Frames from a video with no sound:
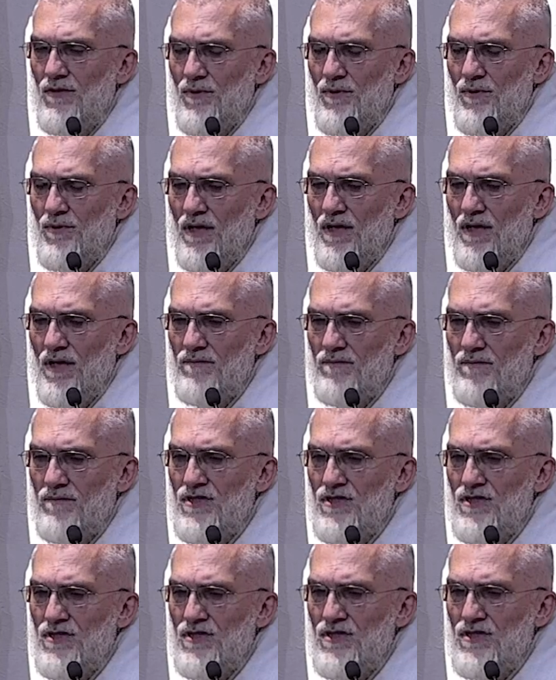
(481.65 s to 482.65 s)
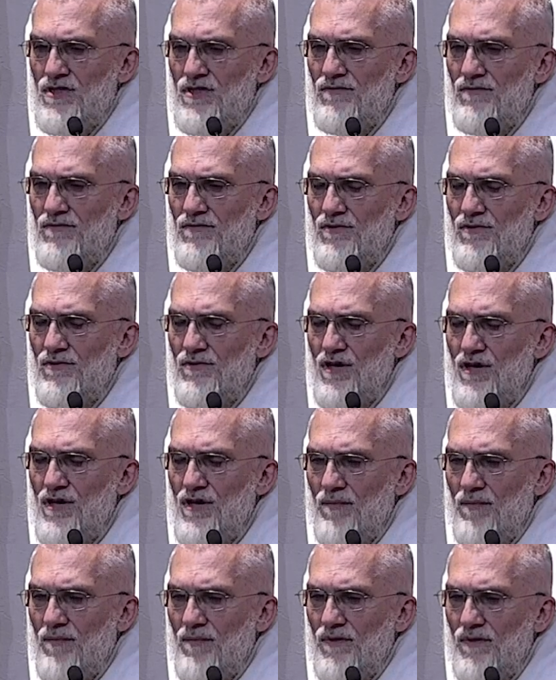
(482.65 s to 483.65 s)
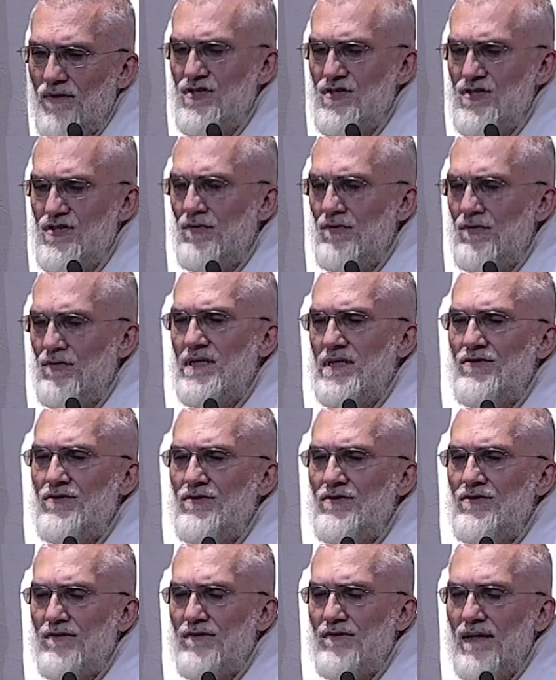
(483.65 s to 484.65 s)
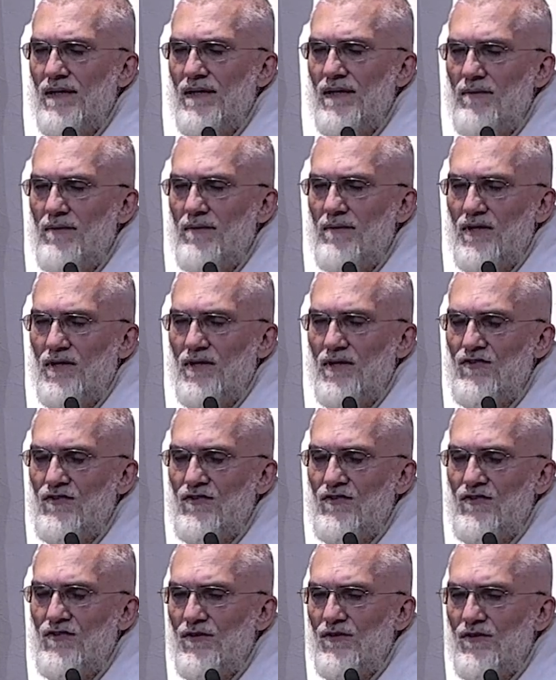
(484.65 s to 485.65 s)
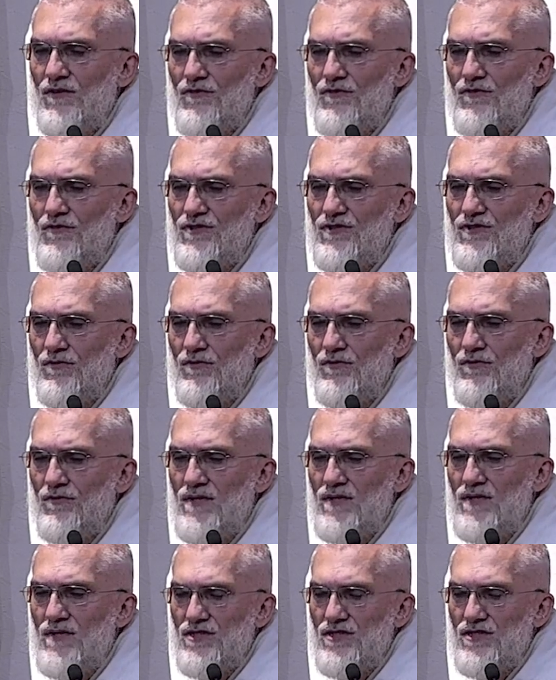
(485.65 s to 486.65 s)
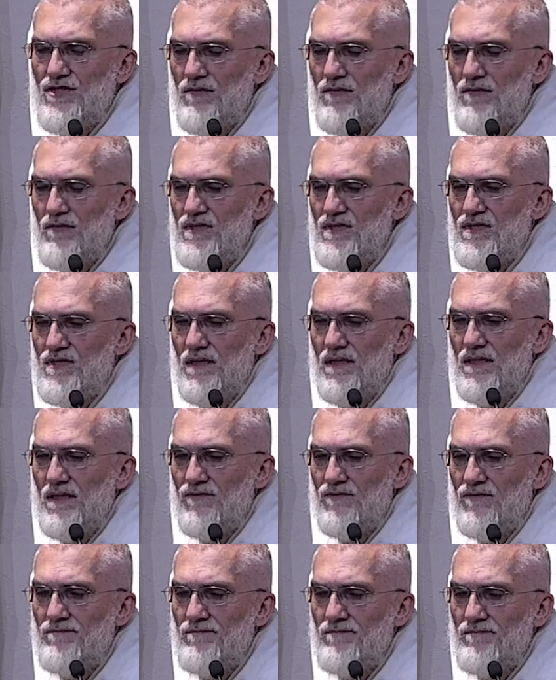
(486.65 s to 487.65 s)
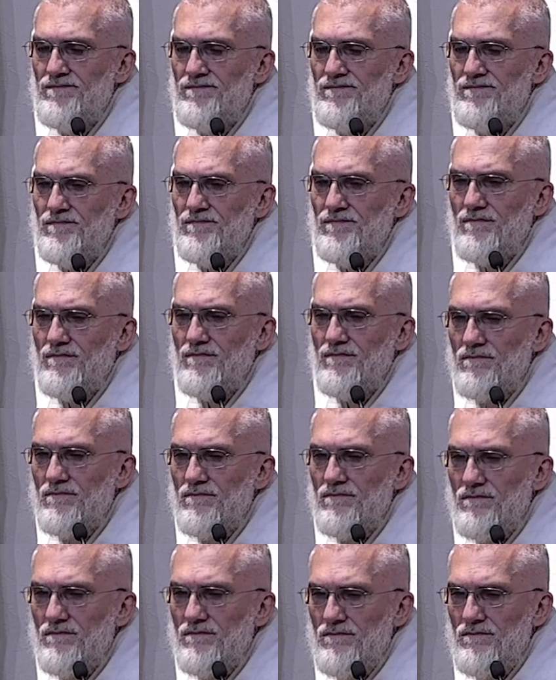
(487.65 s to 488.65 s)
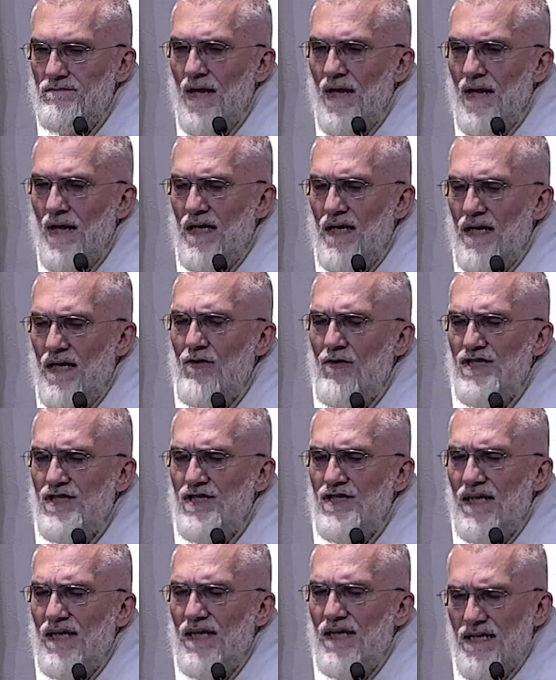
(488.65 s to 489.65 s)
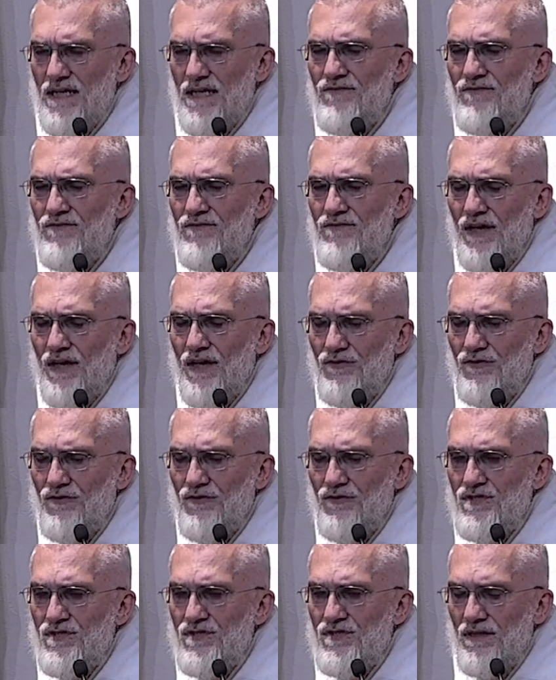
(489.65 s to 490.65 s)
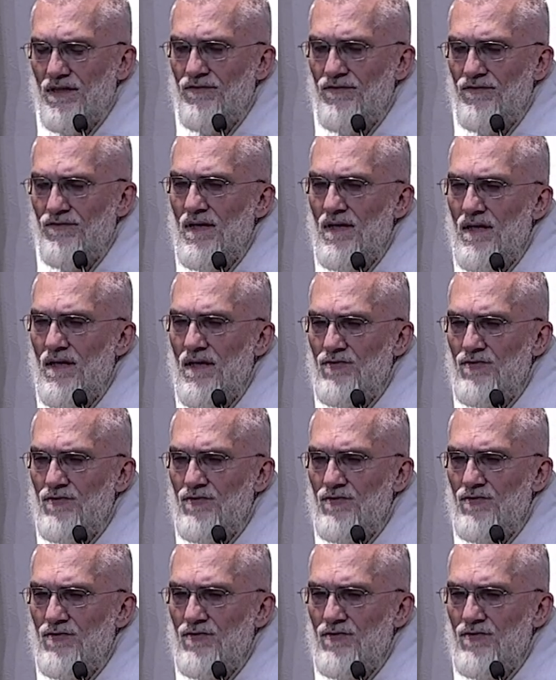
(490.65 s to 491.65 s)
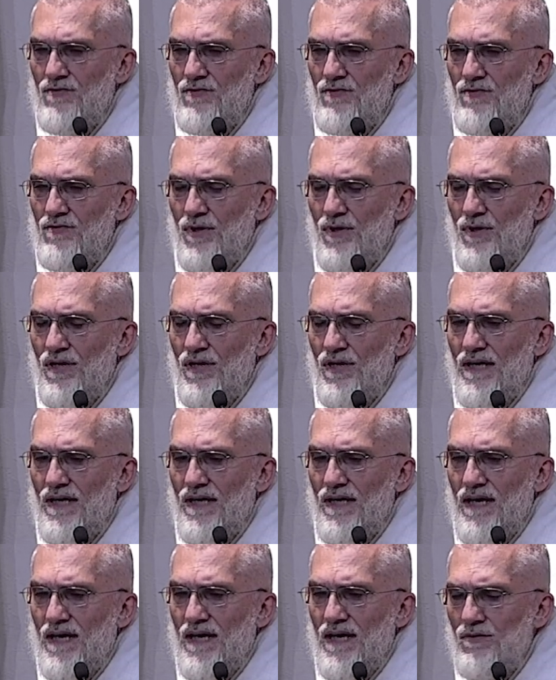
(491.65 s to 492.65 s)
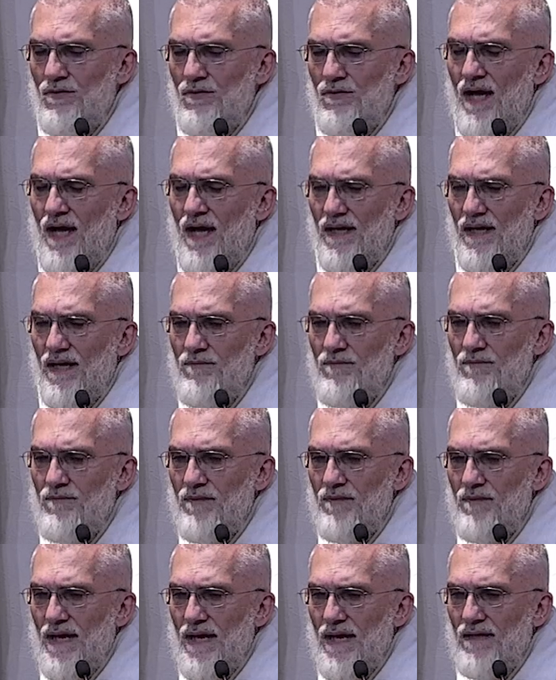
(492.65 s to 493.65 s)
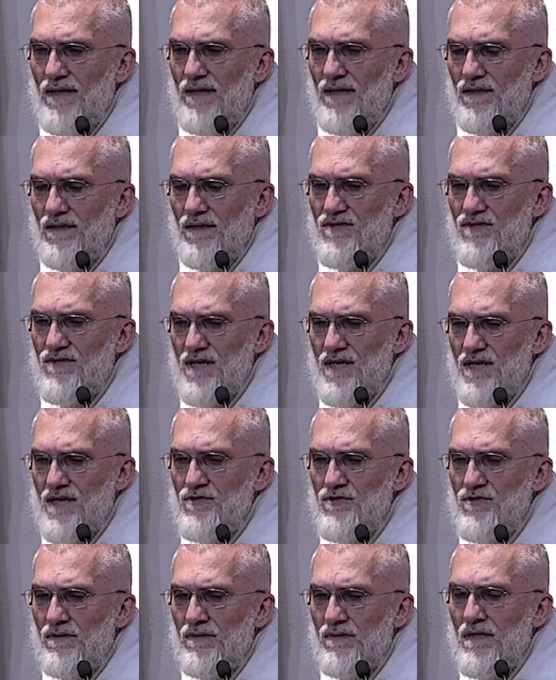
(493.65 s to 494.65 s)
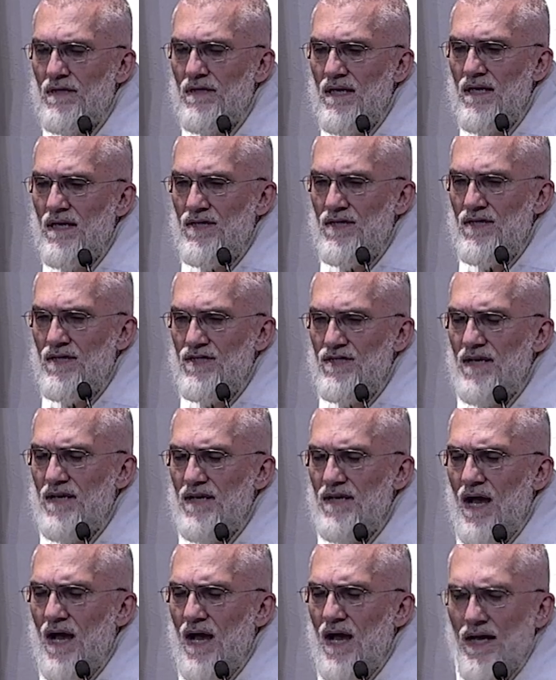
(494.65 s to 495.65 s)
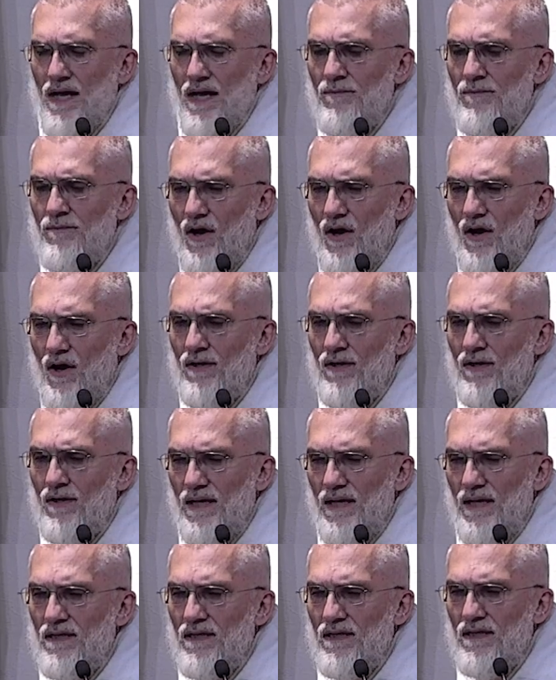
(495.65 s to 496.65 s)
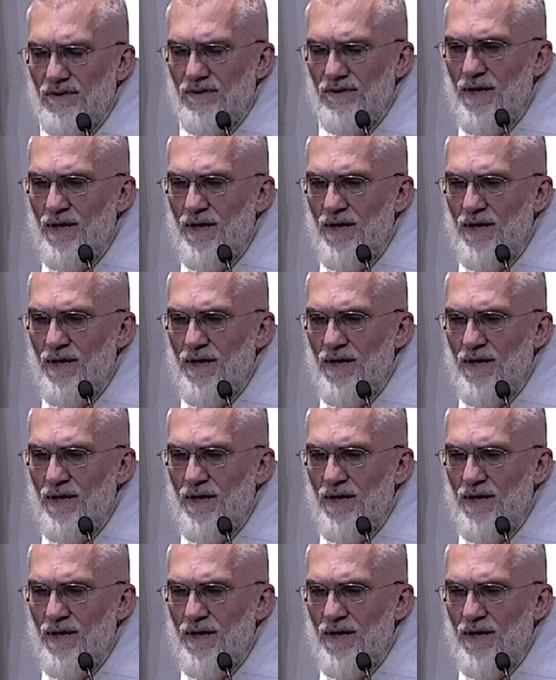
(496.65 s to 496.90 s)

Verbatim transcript: of her dogma, that, which is so dear to Our Lady because it's the first grace that she received and how she identifies herself to Bernadette at Lourdes I am the Immaculate Conception. She said, I am Our Lady of America.